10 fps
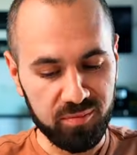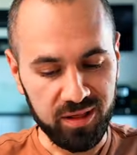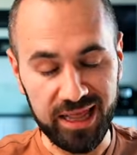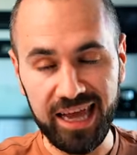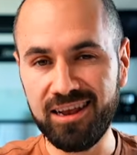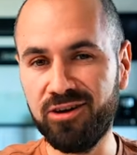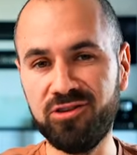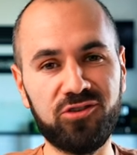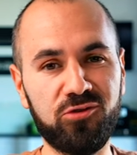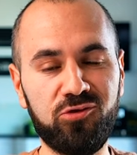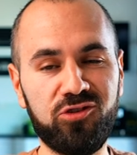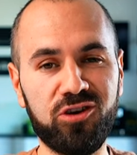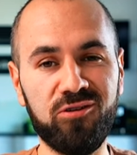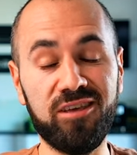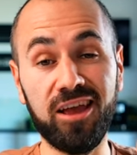lay down the urushi
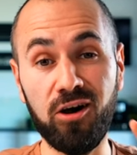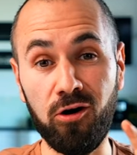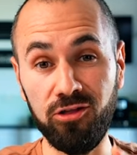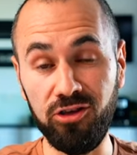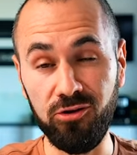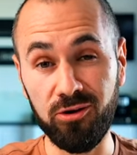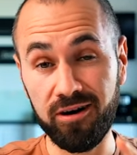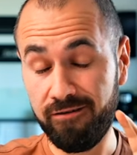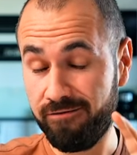coating on your